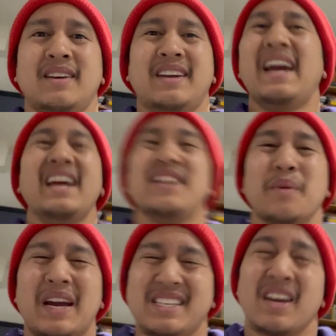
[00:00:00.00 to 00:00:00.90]

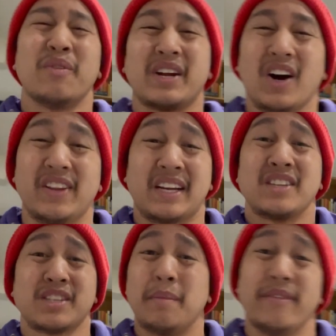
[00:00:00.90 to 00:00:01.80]
Anyways, recalling
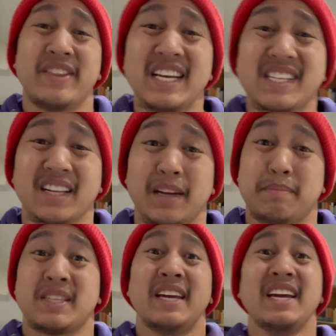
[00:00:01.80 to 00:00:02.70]
some of these
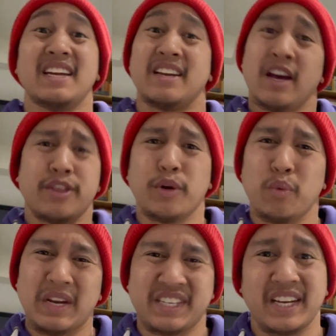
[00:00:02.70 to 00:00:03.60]
clips in the
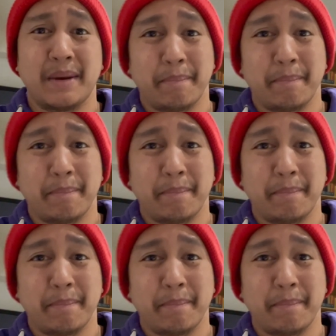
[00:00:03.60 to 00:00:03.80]
recent